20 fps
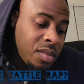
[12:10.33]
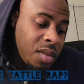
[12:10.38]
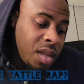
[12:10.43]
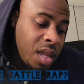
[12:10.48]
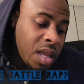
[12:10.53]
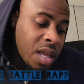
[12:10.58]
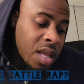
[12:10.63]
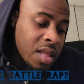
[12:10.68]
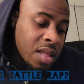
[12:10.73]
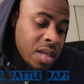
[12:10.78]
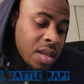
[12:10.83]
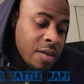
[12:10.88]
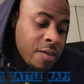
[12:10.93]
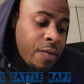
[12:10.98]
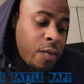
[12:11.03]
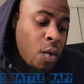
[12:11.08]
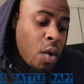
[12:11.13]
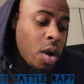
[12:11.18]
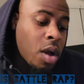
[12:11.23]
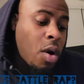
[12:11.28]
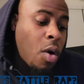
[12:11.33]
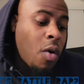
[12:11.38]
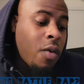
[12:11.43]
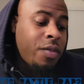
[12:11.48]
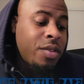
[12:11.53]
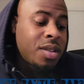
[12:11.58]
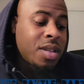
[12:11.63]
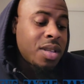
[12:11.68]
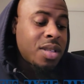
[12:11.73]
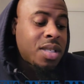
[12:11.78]
then fork
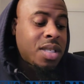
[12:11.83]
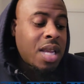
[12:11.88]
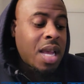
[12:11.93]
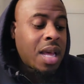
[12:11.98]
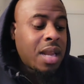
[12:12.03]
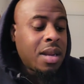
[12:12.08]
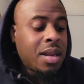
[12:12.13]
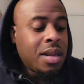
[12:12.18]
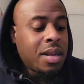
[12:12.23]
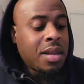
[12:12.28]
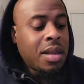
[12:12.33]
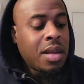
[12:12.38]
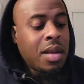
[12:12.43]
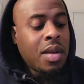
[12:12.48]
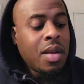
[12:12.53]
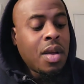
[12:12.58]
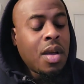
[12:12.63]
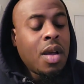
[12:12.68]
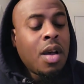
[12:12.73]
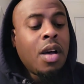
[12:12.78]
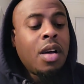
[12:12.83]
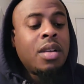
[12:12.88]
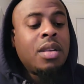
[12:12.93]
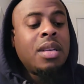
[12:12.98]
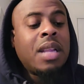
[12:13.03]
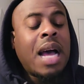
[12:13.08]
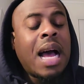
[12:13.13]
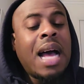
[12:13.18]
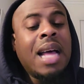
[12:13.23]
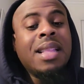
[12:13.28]
over the cheddar or
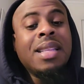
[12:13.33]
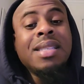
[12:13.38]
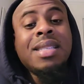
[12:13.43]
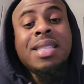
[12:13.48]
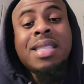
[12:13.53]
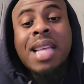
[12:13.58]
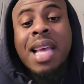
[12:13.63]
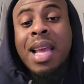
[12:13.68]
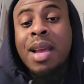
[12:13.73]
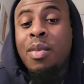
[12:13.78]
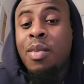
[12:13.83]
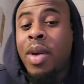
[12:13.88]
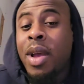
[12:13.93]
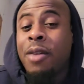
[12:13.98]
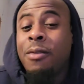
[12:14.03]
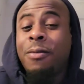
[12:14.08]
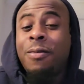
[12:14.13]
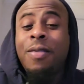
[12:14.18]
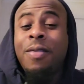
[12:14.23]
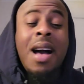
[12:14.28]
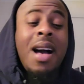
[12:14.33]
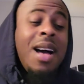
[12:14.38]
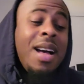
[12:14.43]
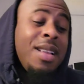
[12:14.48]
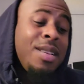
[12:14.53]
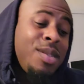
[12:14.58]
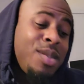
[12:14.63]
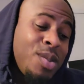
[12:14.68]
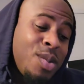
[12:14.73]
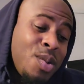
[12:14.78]
die the same way
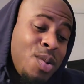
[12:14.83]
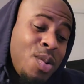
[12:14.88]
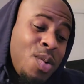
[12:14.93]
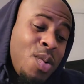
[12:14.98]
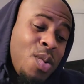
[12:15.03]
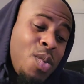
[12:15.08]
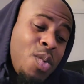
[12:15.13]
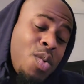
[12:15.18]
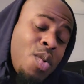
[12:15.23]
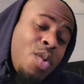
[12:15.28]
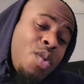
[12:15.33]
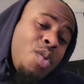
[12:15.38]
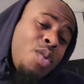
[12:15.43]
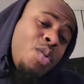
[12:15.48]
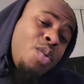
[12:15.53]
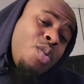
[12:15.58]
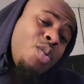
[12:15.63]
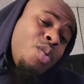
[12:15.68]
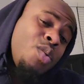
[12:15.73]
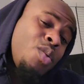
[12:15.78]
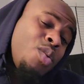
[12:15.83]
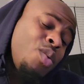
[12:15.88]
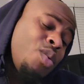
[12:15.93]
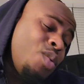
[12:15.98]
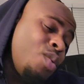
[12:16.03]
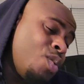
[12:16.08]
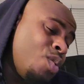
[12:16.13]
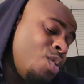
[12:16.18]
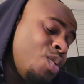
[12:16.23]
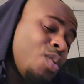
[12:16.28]
fondue.
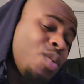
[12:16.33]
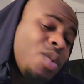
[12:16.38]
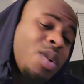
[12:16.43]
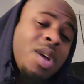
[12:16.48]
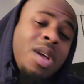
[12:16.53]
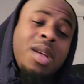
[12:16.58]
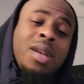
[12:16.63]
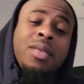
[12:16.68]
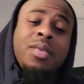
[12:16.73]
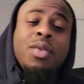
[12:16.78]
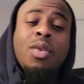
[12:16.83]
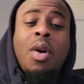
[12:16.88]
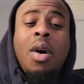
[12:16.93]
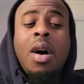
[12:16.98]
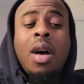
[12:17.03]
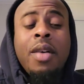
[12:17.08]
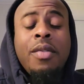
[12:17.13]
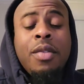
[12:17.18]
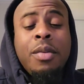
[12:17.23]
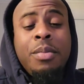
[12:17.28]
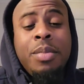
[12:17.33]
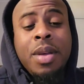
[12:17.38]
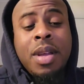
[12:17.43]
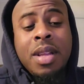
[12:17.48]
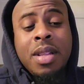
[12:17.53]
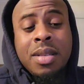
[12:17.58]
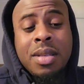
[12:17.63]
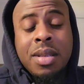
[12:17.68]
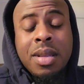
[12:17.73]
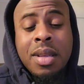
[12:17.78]
Woo! You all ever
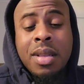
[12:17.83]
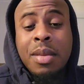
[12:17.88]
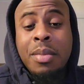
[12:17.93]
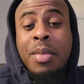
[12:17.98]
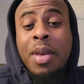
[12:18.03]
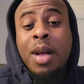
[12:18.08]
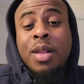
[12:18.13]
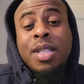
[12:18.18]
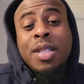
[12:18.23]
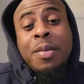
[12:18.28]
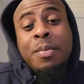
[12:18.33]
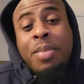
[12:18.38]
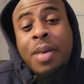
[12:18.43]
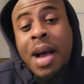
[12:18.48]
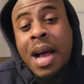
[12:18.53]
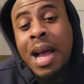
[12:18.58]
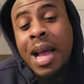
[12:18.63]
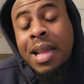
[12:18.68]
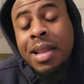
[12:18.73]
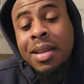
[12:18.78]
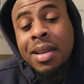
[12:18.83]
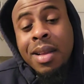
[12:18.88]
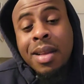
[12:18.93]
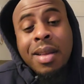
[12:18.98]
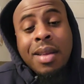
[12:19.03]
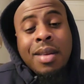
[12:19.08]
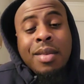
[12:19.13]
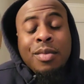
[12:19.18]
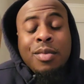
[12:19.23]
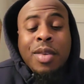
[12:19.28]
been to the Melting Pot
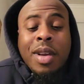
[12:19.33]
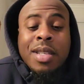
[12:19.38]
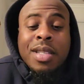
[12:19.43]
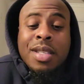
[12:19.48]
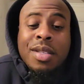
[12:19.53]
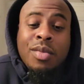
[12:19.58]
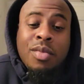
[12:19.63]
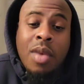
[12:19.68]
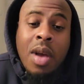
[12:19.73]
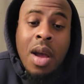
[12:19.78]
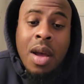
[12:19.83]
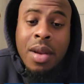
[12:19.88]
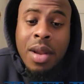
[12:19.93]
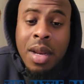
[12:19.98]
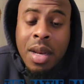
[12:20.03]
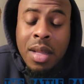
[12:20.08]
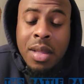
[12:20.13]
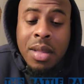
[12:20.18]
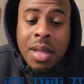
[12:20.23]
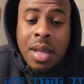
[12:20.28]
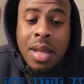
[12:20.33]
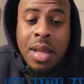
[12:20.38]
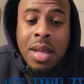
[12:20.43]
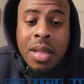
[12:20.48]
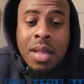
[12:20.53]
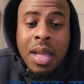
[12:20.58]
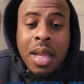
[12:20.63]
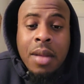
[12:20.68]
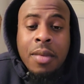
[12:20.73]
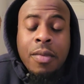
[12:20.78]
restaurant or
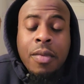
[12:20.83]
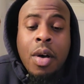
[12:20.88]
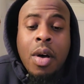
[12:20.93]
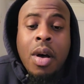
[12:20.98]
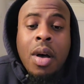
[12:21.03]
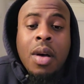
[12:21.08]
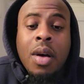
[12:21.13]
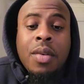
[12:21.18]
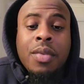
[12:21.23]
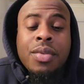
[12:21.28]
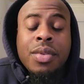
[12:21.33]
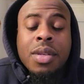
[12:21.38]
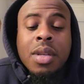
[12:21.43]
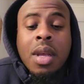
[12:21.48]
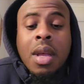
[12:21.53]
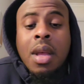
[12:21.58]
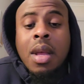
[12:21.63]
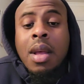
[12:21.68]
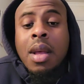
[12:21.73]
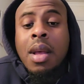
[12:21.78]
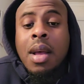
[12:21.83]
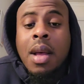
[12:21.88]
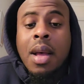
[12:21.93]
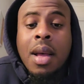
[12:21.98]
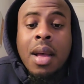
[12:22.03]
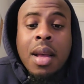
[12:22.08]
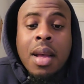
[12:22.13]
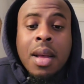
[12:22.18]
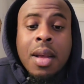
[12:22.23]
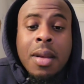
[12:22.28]
anything that involves
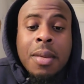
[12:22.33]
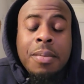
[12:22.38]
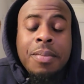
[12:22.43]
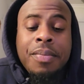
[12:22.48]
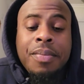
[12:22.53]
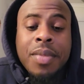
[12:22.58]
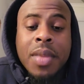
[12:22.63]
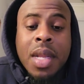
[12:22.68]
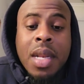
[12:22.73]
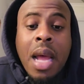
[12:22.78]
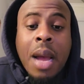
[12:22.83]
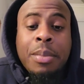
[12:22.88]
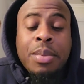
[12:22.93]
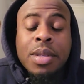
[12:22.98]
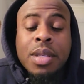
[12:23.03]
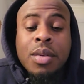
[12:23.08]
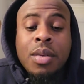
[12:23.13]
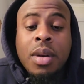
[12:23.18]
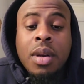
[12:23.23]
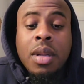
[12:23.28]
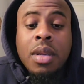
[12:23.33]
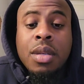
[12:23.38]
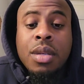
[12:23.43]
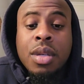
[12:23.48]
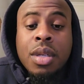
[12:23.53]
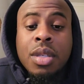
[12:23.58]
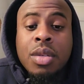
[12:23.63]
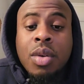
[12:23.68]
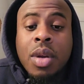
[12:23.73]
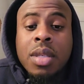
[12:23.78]
an opportunity
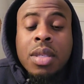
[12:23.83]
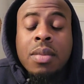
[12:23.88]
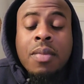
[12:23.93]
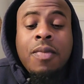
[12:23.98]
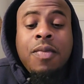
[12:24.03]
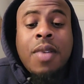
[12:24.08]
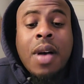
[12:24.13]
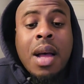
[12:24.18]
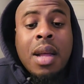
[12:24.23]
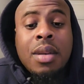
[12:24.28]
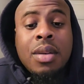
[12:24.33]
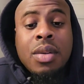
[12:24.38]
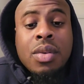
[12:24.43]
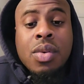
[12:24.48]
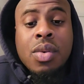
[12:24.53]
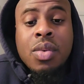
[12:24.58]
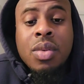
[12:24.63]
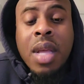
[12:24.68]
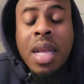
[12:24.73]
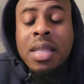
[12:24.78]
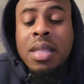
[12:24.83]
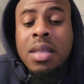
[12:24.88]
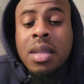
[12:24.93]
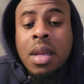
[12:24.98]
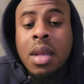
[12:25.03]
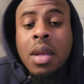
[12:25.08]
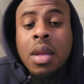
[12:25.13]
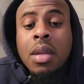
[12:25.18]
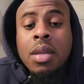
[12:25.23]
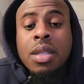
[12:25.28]
to enjoy some fondue?
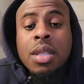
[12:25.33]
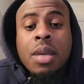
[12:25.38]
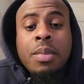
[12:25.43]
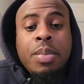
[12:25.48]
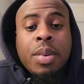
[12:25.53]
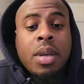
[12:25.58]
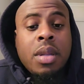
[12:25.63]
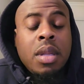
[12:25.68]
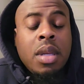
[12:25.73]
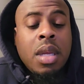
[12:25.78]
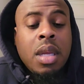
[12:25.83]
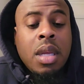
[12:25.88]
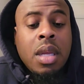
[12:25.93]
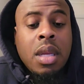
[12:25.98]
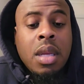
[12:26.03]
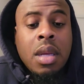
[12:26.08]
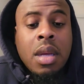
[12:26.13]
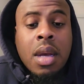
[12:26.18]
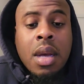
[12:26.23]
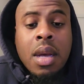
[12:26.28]
That's typically